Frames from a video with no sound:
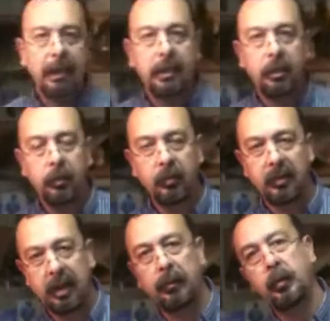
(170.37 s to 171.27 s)
like to use
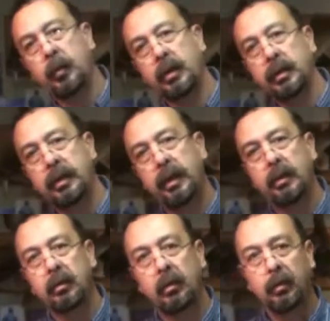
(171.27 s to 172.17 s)
a Tupperware
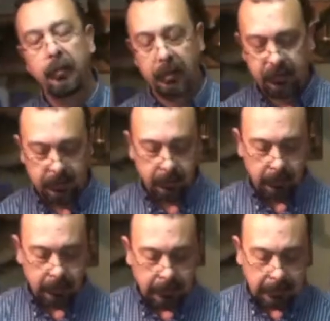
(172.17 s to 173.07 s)
container to hold my
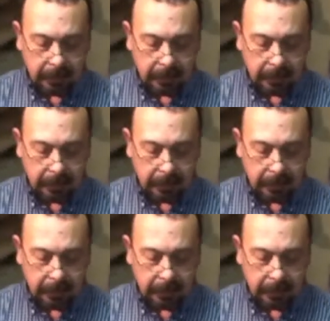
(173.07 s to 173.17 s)
sterilant.